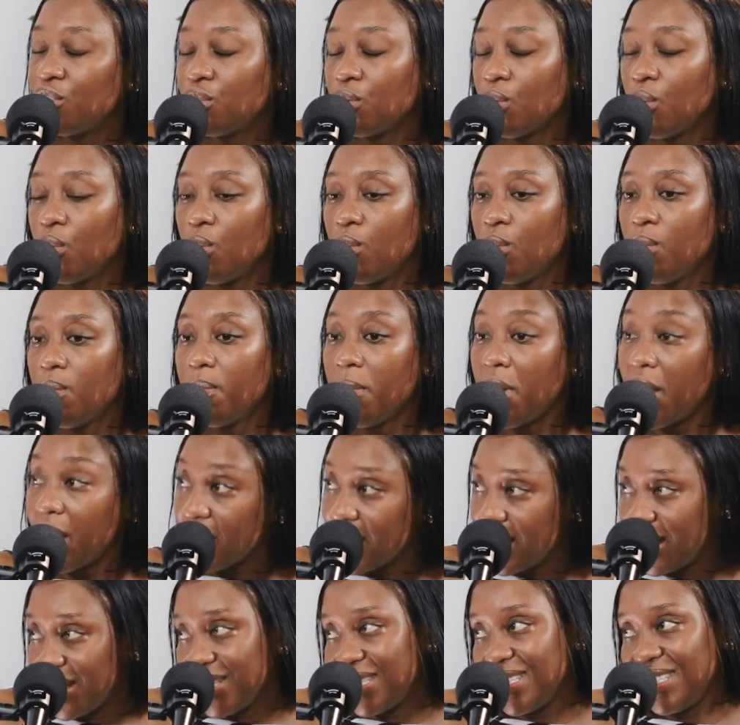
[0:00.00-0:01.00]
So
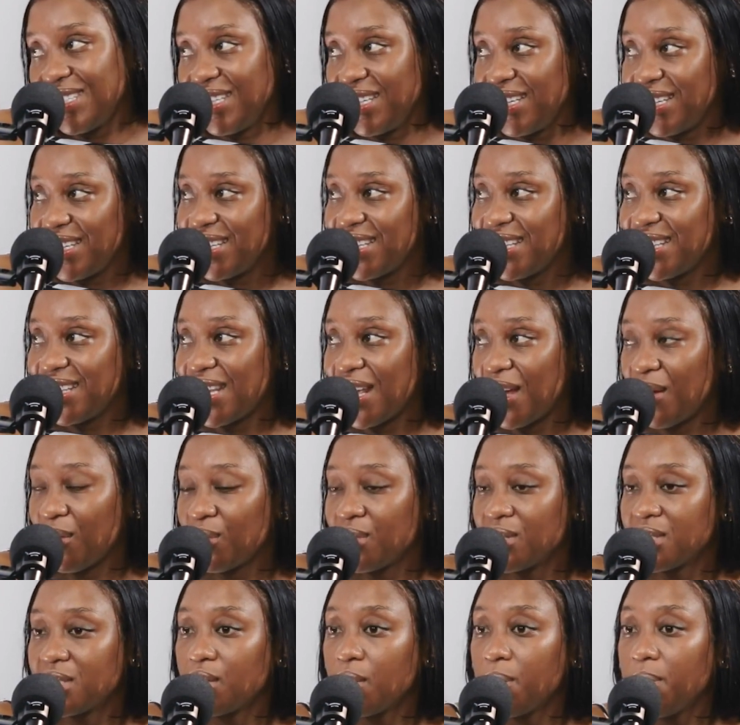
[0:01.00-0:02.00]
marketing,
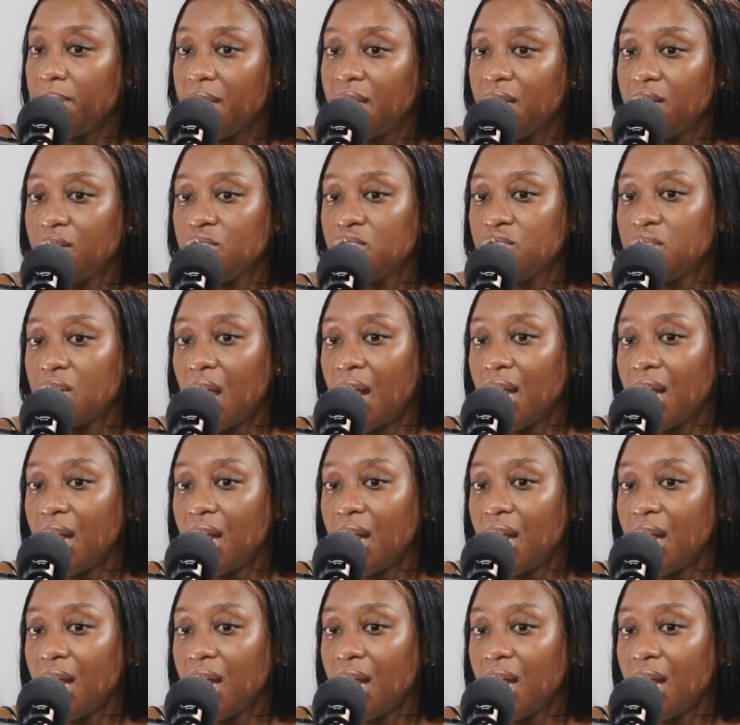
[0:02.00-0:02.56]
that was the biggest